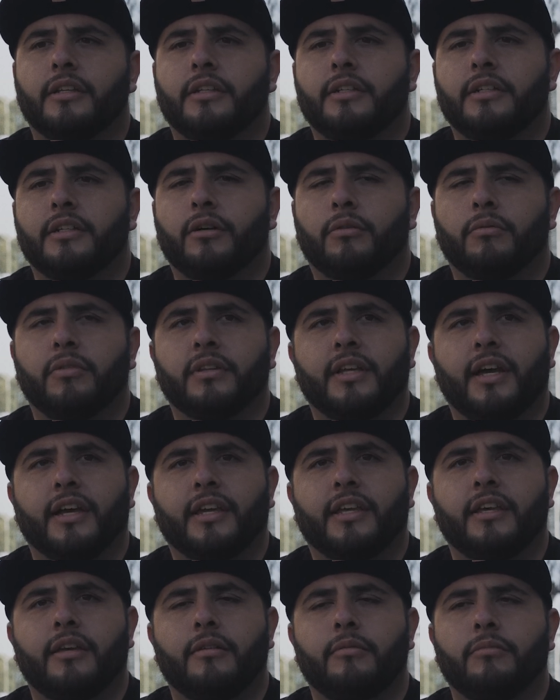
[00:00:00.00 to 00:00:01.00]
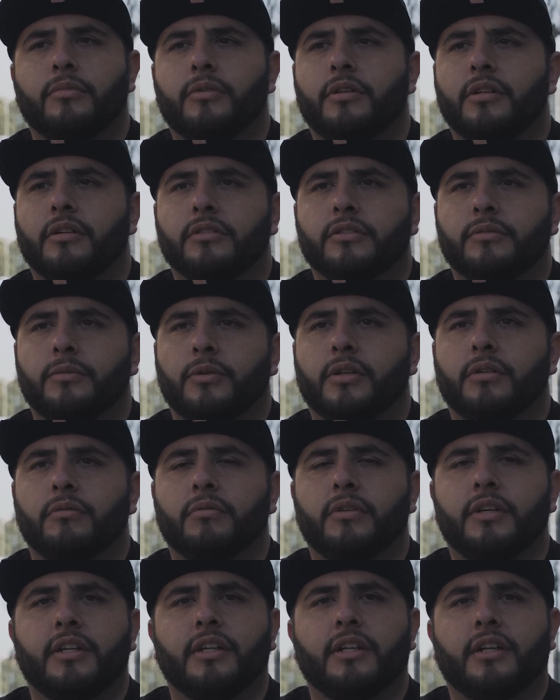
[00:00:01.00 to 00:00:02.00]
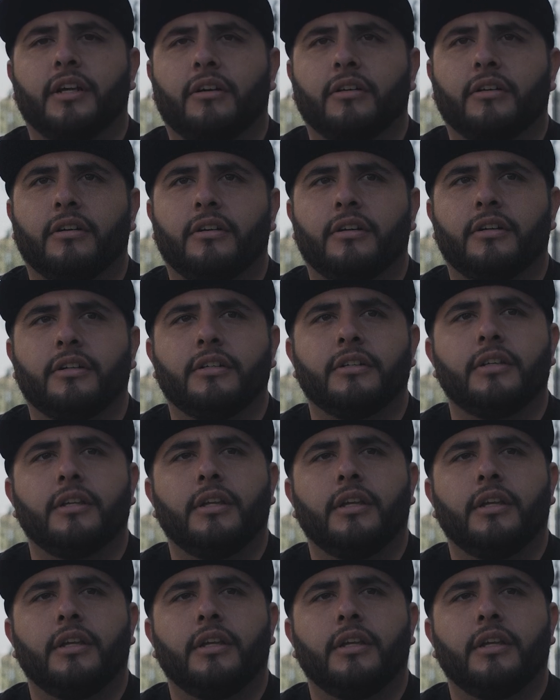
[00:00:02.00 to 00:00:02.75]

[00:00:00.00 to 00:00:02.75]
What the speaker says: With that came, smoking weed and alcohol,